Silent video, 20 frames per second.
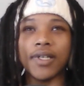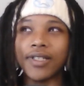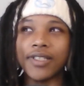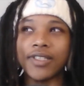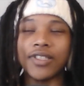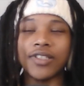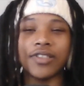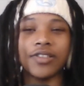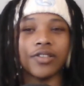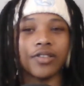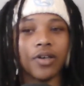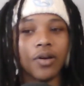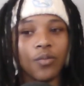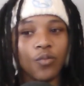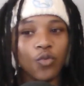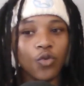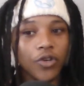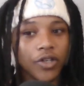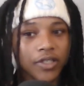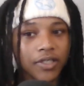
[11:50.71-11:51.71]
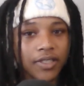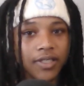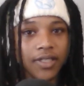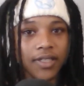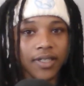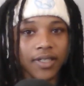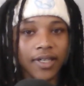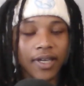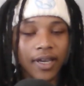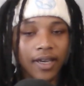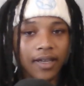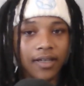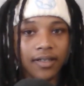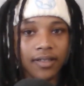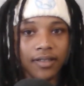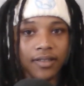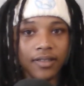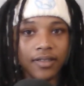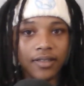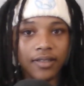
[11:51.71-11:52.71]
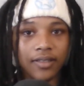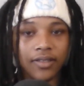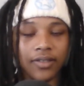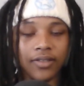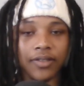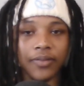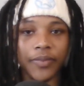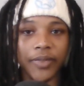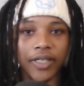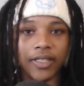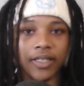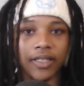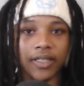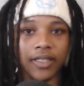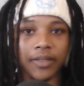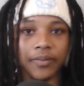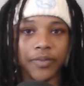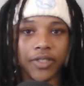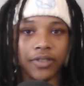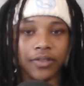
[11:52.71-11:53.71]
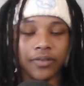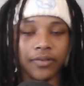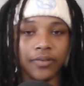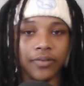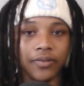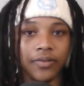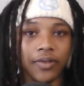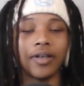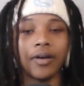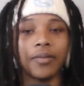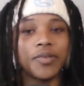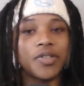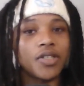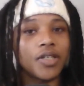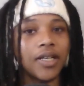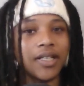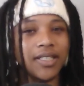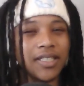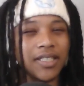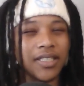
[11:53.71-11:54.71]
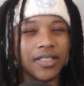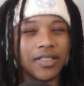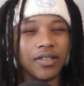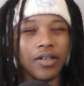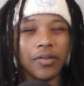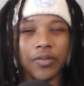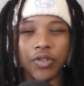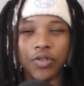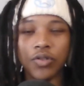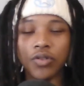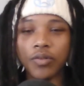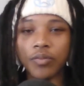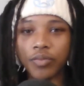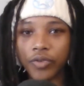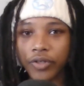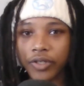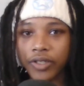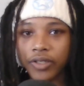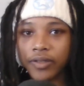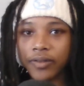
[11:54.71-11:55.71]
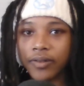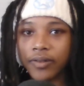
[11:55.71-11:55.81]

somewhat canon to the mainline MCU, at least up to a point.